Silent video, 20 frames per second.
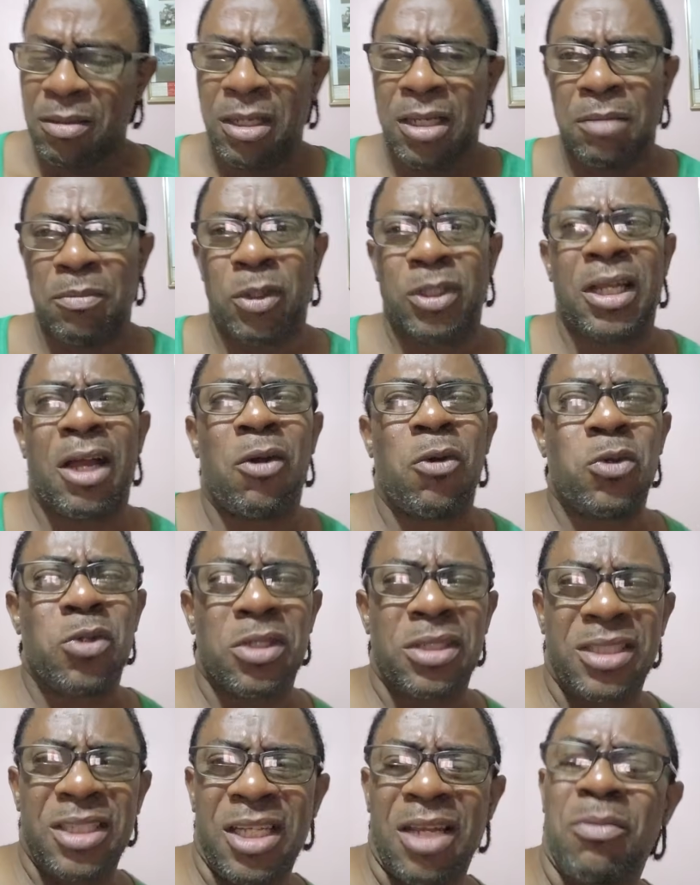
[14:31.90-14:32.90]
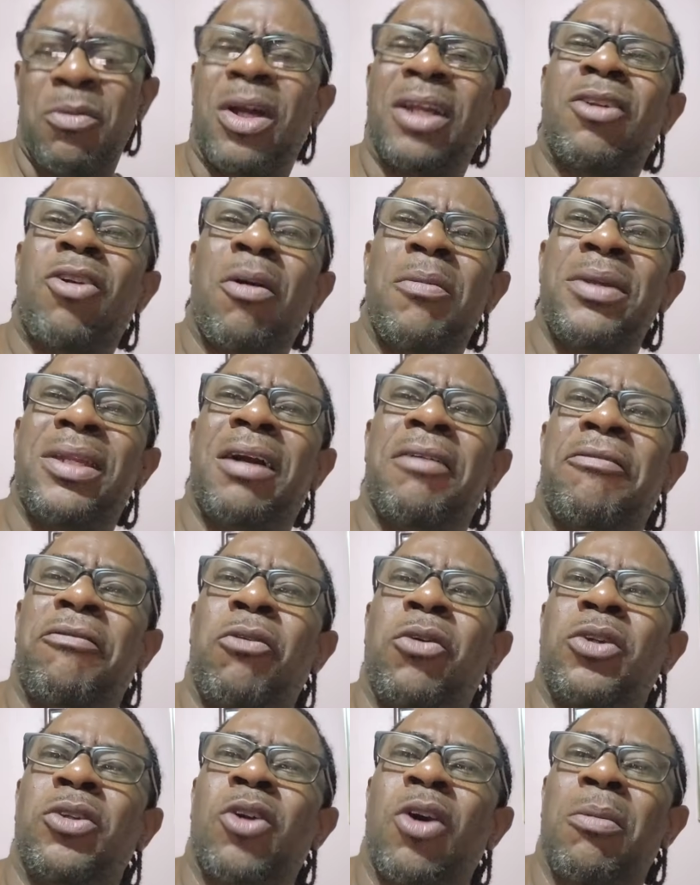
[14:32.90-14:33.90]
But I want to see him when come in and
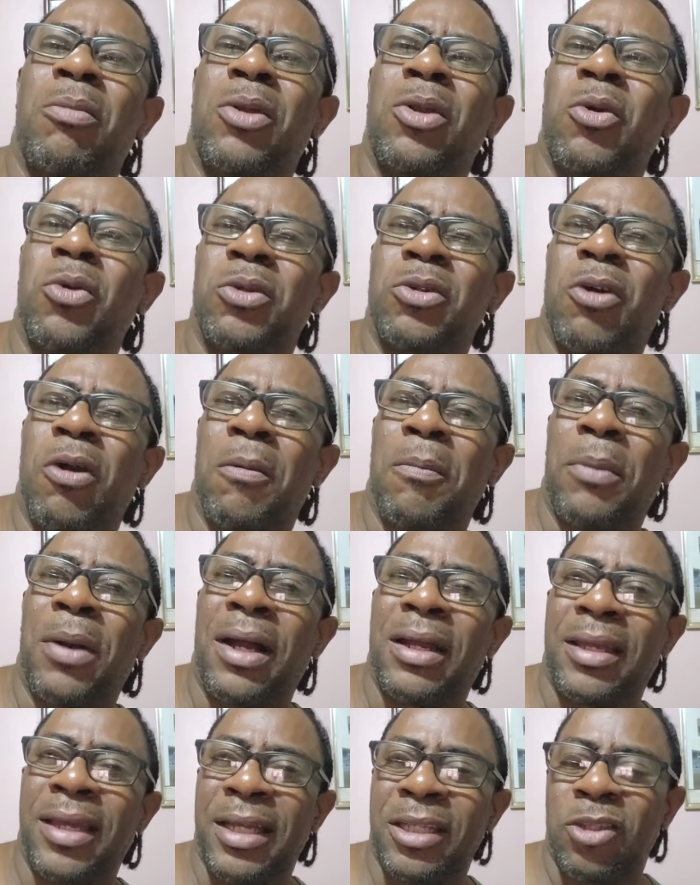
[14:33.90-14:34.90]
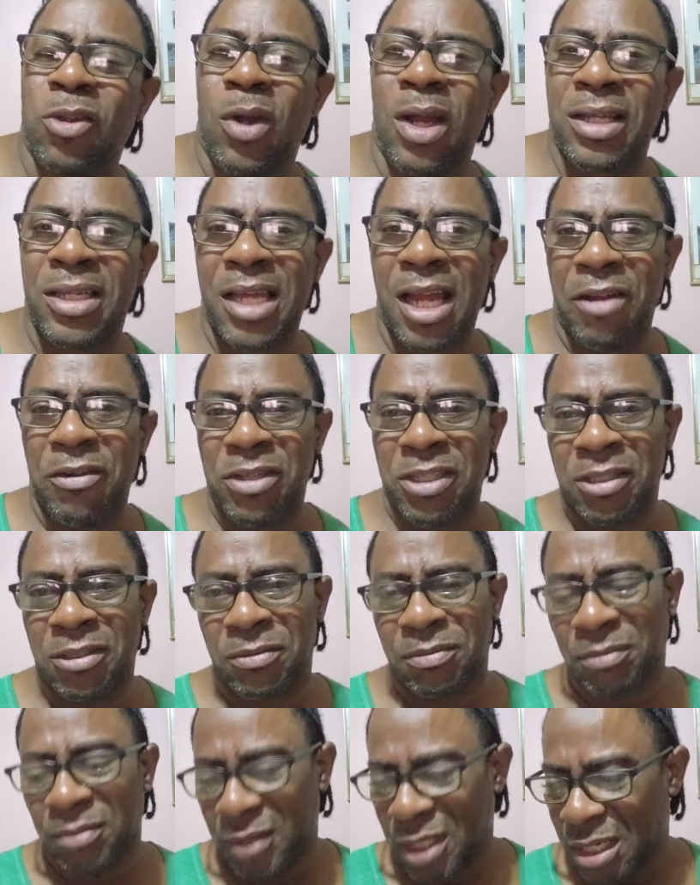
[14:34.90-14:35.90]
phone come look down pan ghetto and
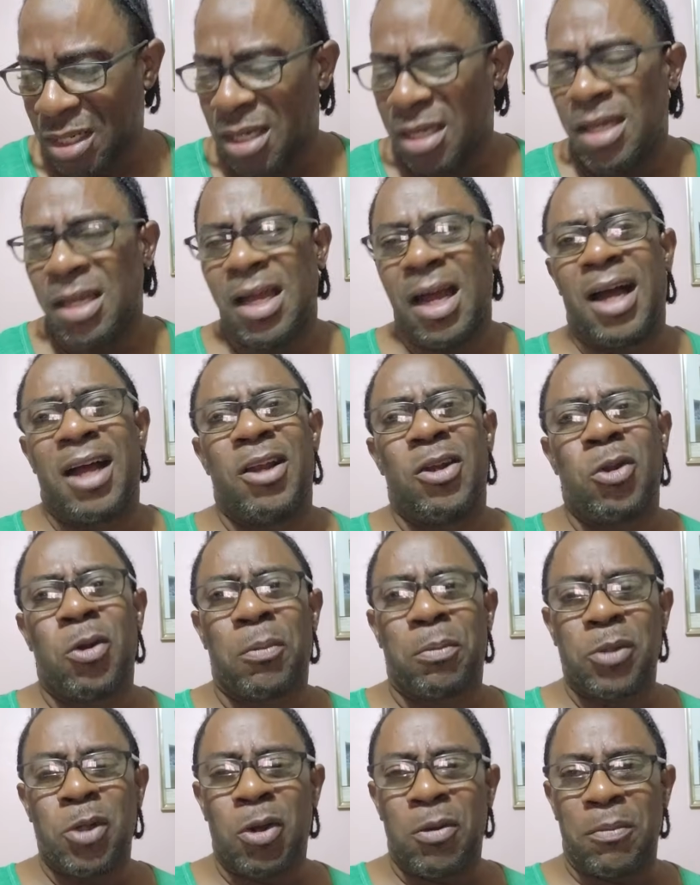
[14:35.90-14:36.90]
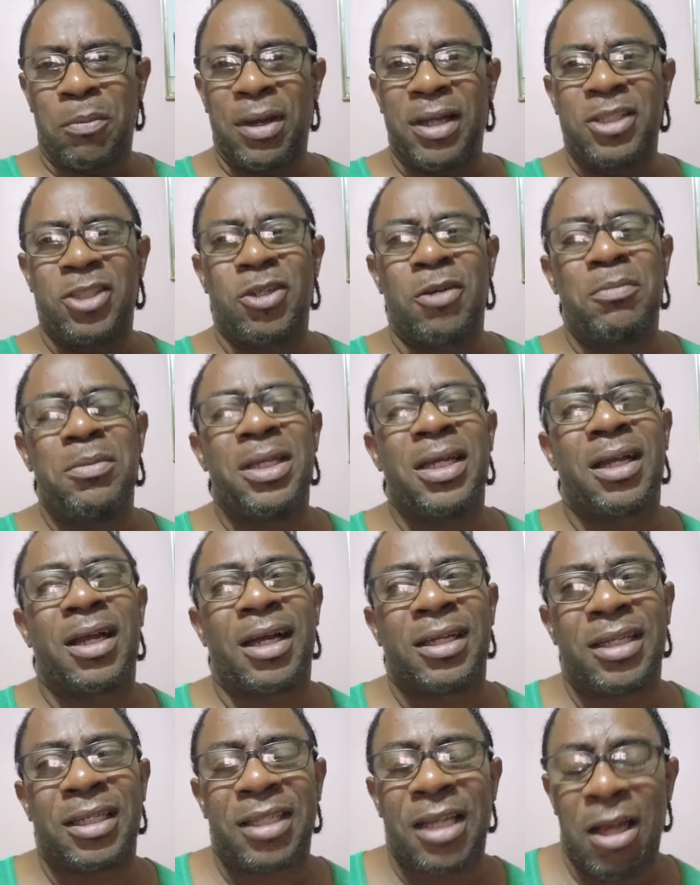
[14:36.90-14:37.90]
garrison and look down pan Jamaica
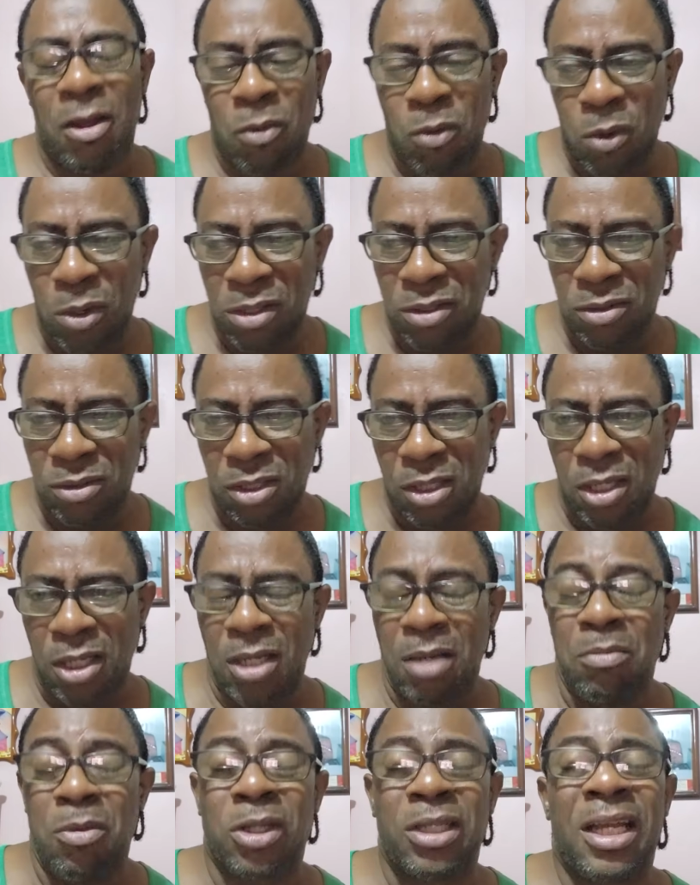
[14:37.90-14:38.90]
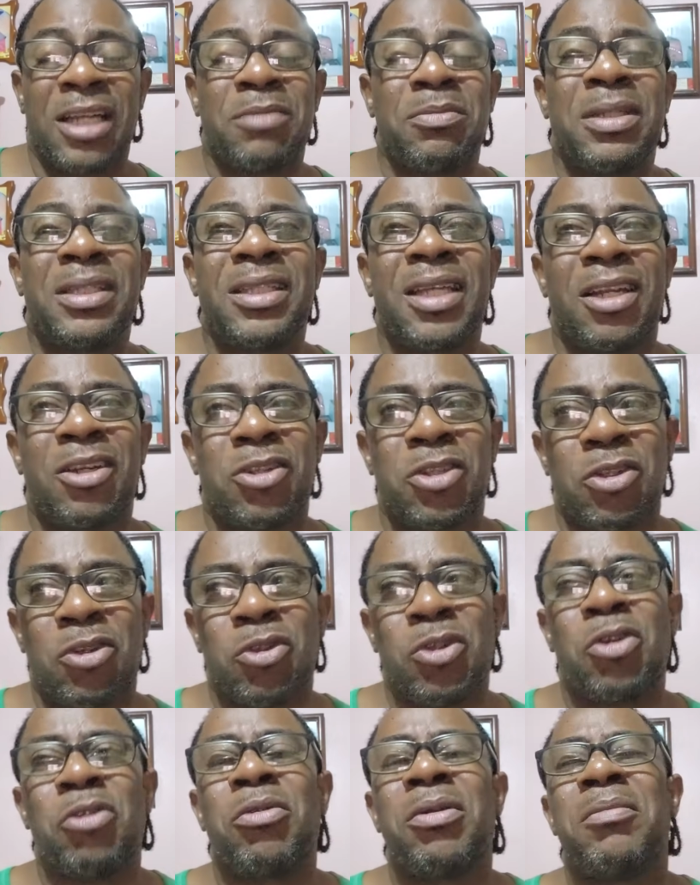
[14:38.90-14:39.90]
and that all. But as me tell you now,
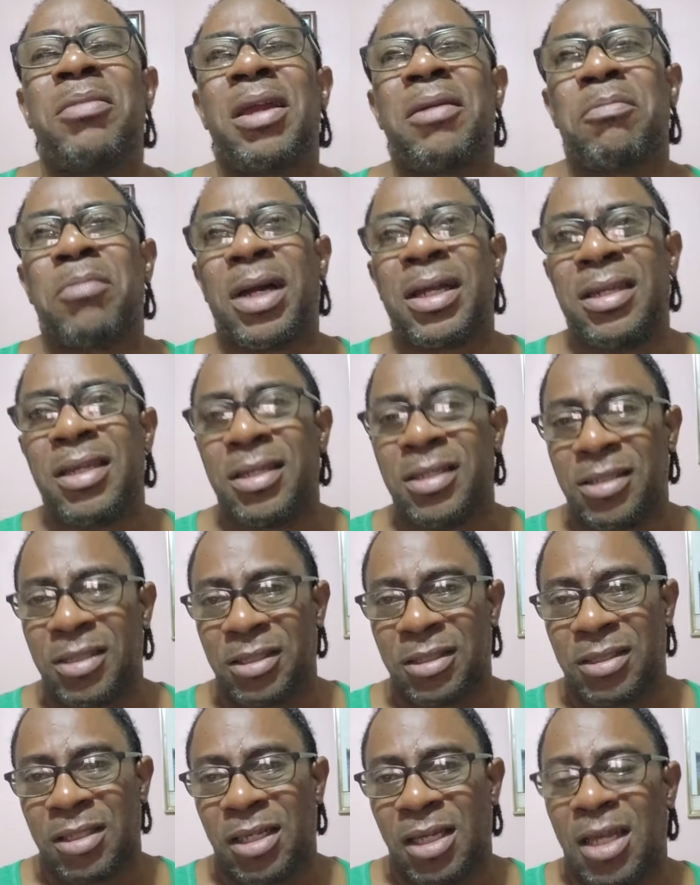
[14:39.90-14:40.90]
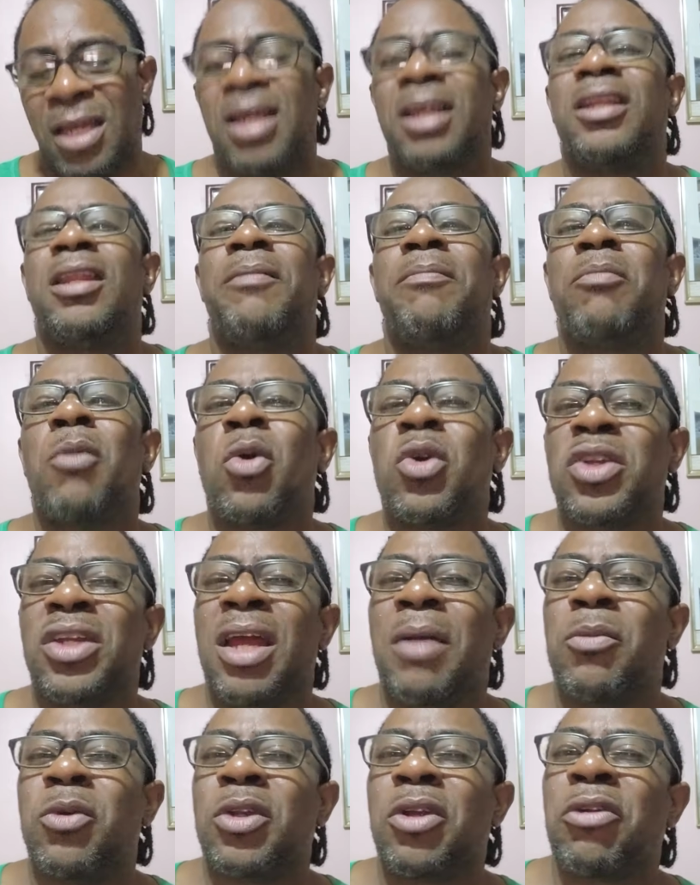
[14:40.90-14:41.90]
remember this. The book
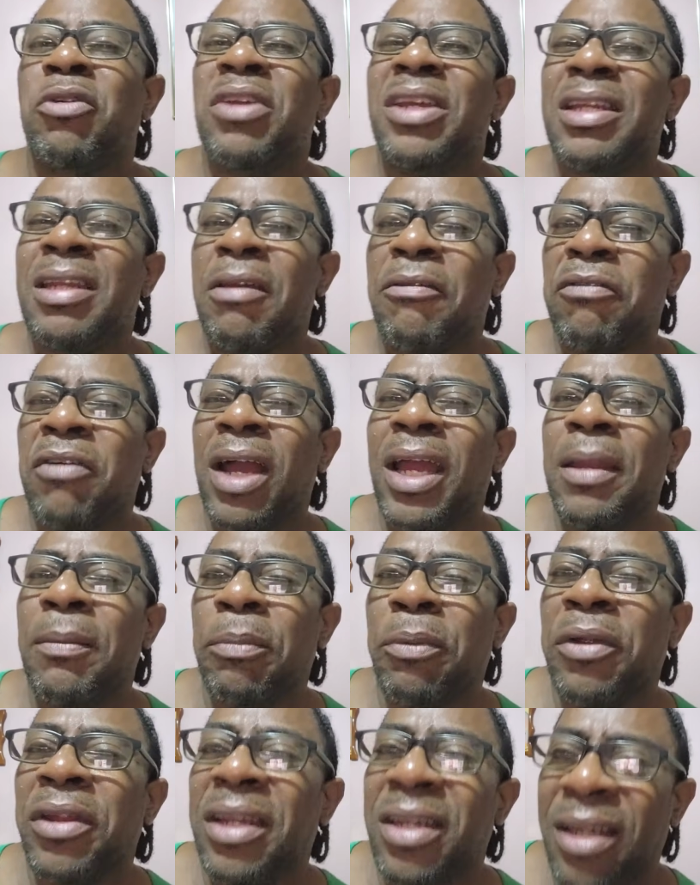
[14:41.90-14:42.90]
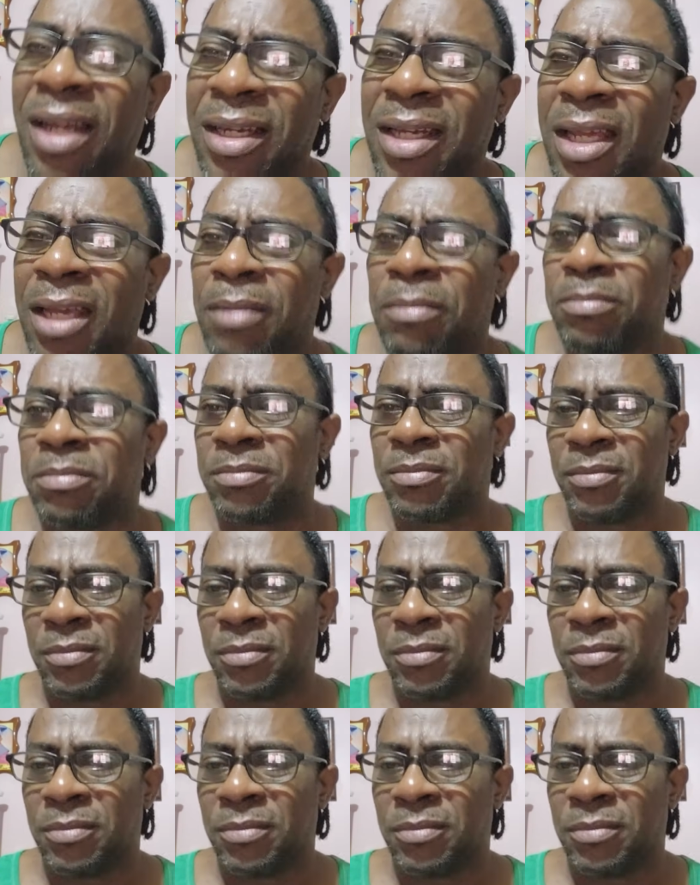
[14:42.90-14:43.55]
them wanna read, the fine print of them.